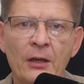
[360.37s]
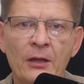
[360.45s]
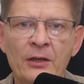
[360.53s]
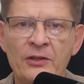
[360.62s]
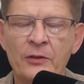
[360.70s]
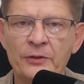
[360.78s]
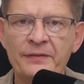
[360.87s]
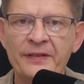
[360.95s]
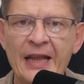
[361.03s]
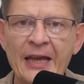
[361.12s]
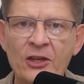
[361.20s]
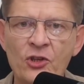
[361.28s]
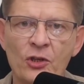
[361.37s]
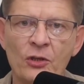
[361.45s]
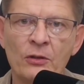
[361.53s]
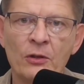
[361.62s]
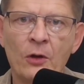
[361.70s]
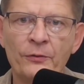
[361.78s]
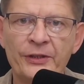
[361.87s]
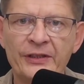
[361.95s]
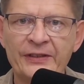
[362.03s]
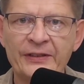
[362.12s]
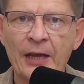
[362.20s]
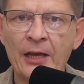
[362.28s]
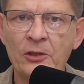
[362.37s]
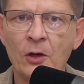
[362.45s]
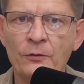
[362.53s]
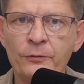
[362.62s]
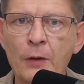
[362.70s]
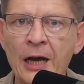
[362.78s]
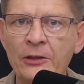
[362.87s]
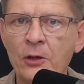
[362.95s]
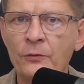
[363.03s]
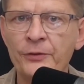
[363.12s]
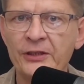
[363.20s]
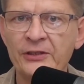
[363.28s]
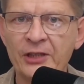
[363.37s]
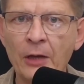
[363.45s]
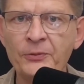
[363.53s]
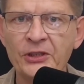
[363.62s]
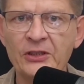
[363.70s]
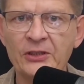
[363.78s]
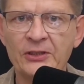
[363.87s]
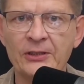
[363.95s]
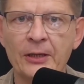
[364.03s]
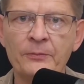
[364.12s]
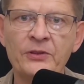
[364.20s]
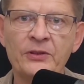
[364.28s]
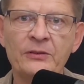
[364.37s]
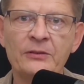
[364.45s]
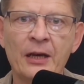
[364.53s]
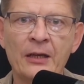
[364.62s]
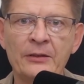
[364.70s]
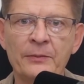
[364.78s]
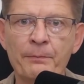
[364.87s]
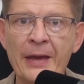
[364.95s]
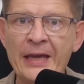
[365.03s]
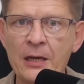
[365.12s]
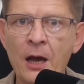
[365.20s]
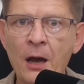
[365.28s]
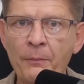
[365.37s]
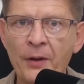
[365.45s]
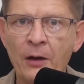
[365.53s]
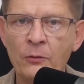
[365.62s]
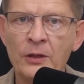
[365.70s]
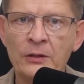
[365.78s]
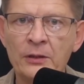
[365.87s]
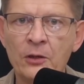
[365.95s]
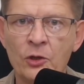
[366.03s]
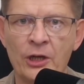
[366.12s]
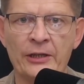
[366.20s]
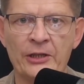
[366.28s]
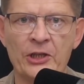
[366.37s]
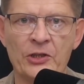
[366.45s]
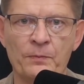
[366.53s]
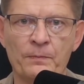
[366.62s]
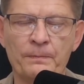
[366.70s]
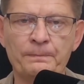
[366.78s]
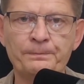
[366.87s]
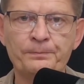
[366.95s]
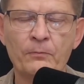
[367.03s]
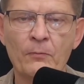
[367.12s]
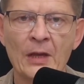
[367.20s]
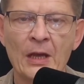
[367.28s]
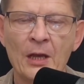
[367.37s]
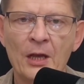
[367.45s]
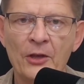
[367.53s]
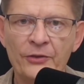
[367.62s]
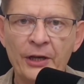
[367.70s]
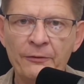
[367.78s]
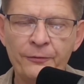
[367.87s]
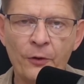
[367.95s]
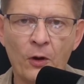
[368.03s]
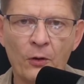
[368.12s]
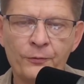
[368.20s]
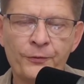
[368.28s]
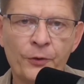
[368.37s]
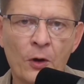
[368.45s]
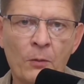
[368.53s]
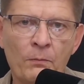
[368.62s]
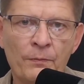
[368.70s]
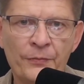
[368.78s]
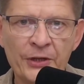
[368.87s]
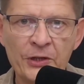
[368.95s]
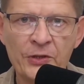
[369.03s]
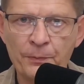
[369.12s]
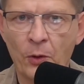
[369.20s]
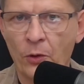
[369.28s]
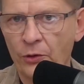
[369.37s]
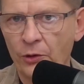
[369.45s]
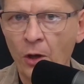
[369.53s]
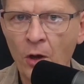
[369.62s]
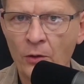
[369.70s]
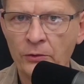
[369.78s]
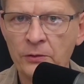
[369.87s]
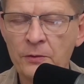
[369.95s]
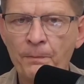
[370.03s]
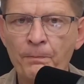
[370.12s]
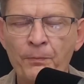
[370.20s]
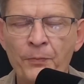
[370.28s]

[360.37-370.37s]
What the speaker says: is a reflection of the state of one of the subsystems that make up our organism. Therefore, from this point on,